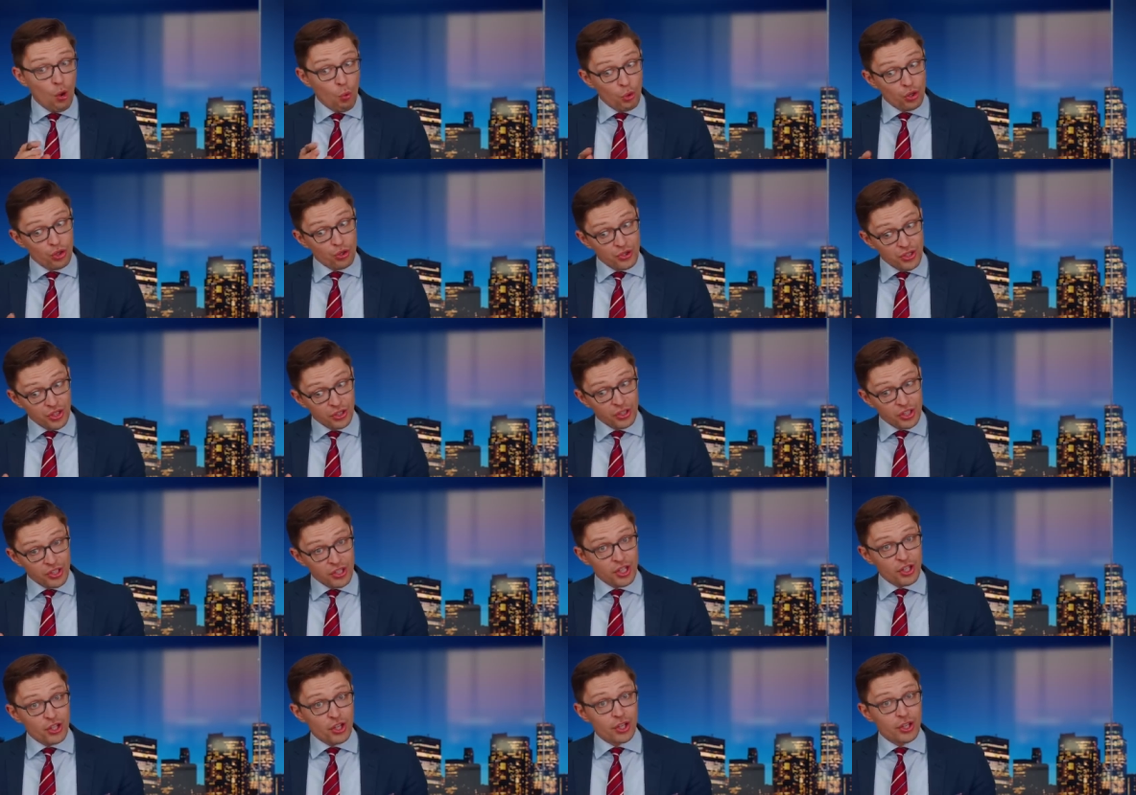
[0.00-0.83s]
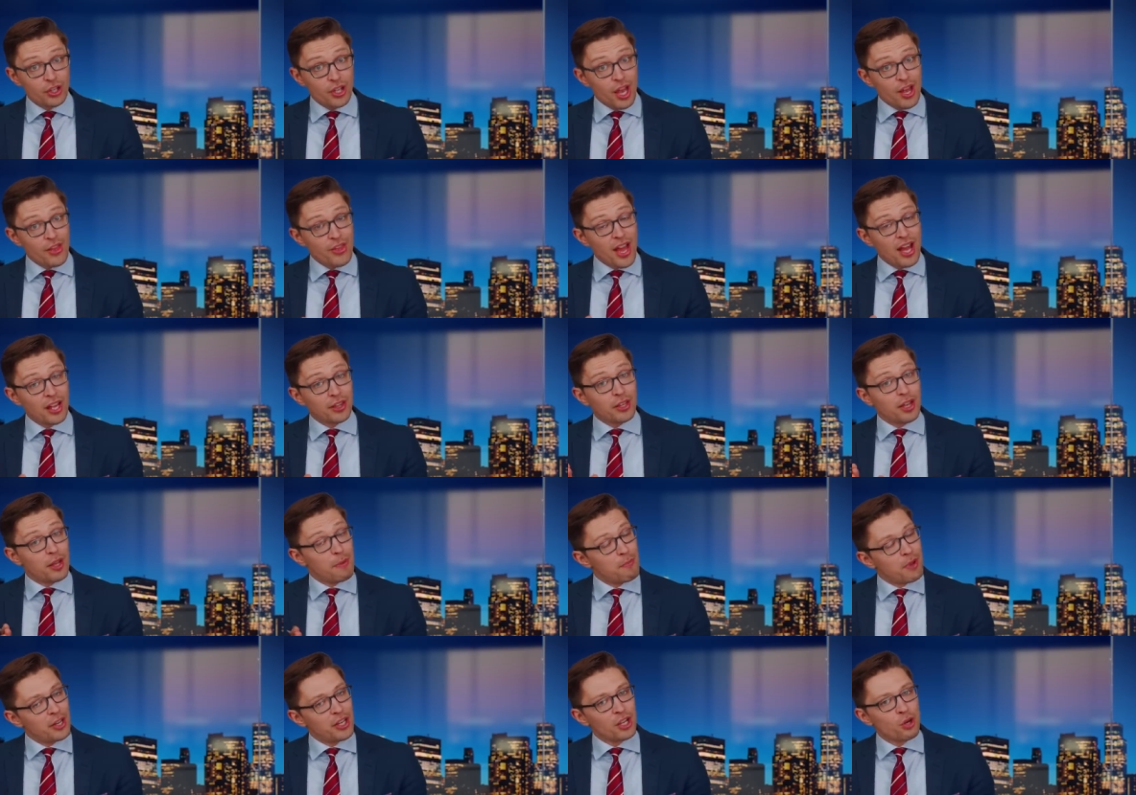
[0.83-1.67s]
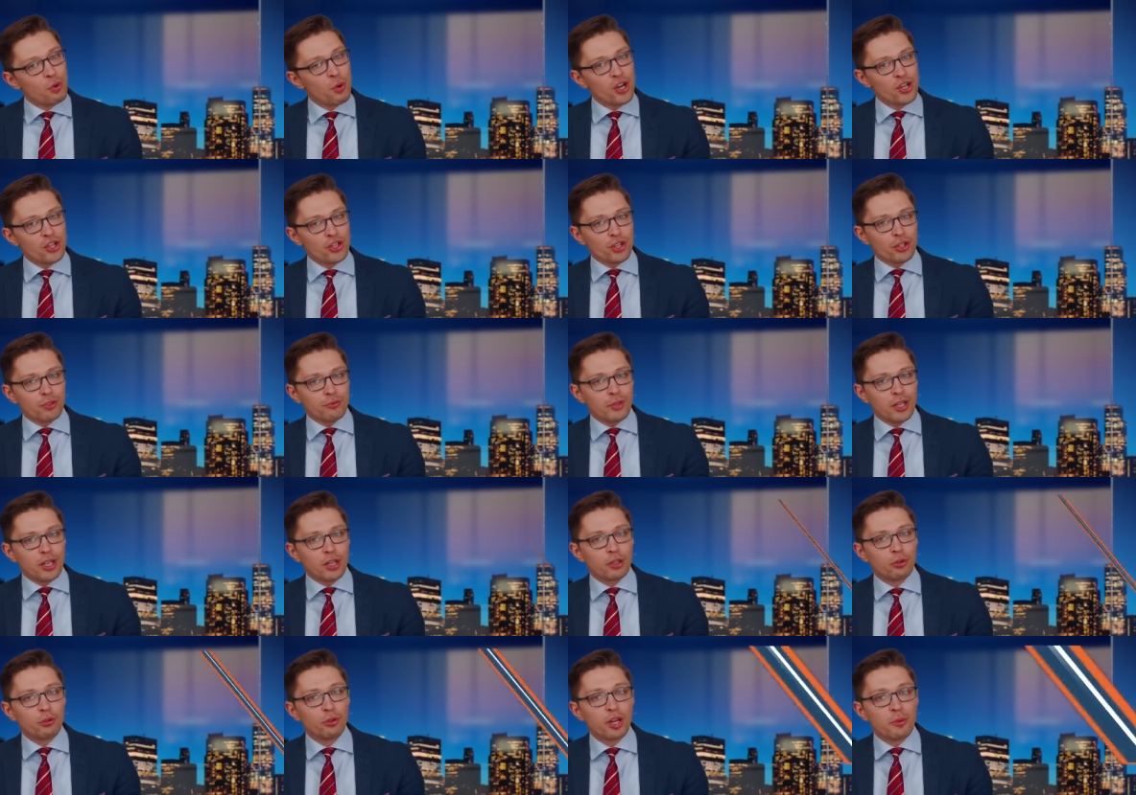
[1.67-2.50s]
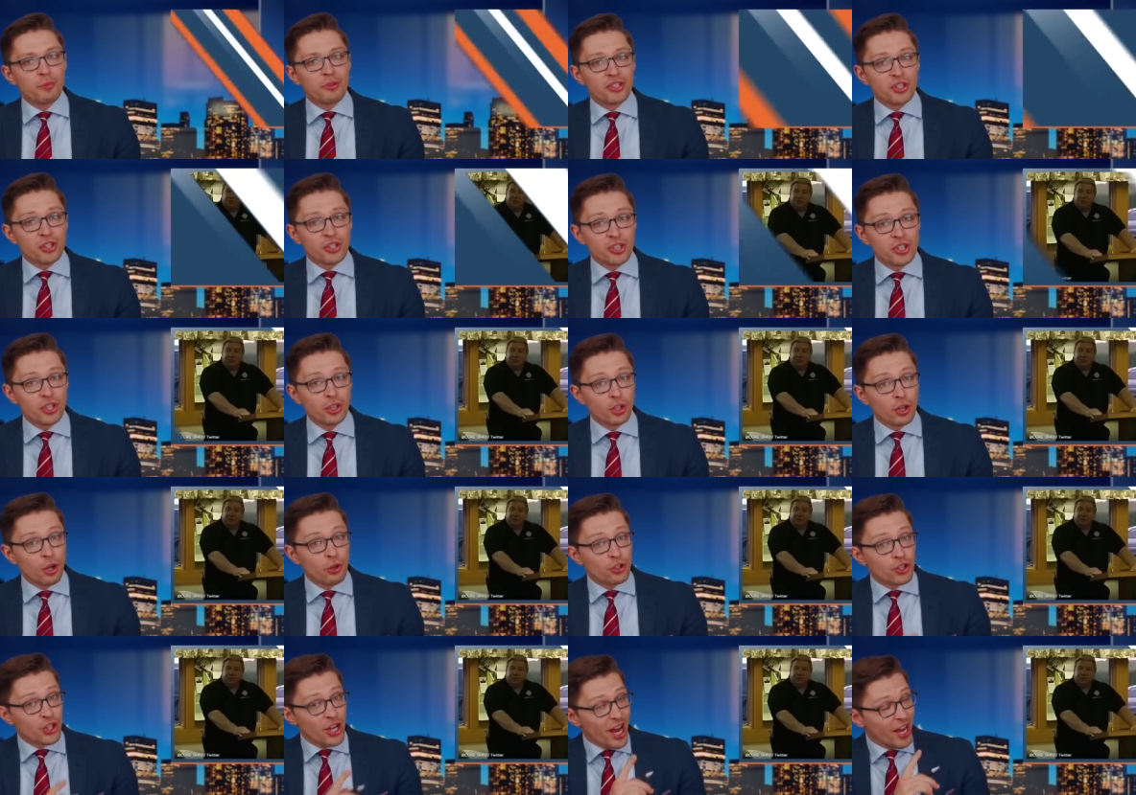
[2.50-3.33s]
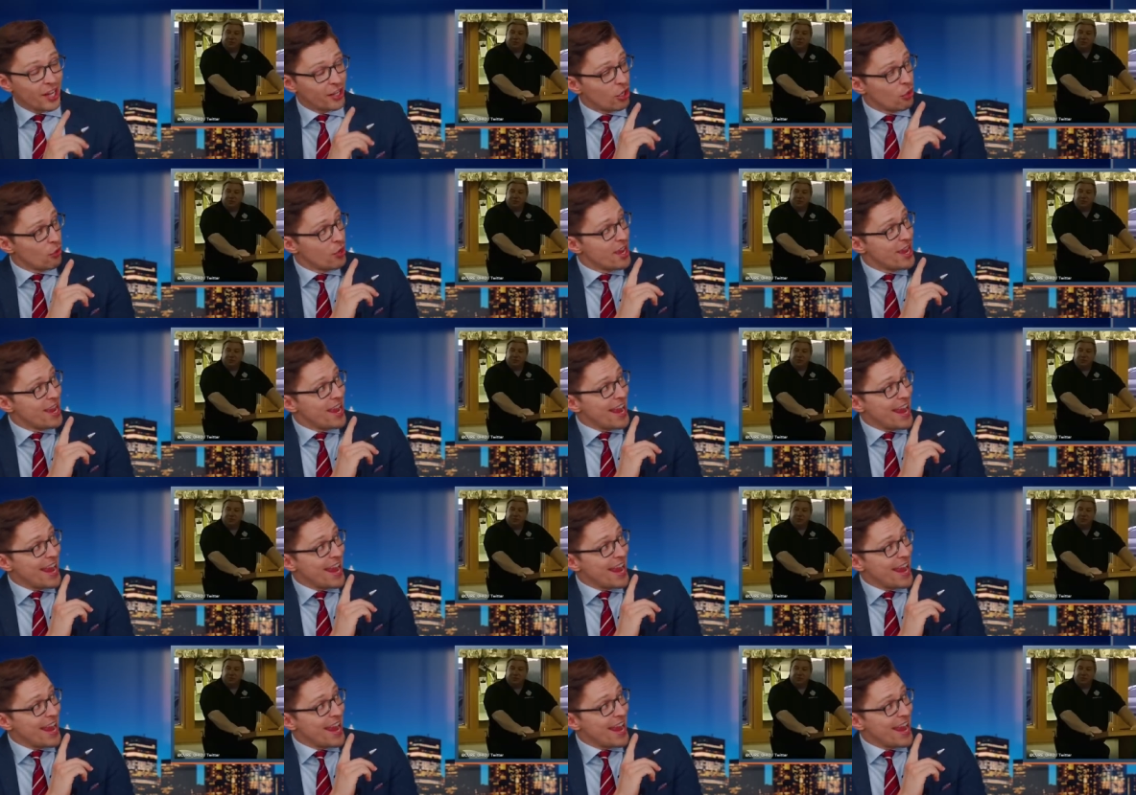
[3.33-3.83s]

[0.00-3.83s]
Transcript: which was a decision that many questioned, including Mister Silcogiano,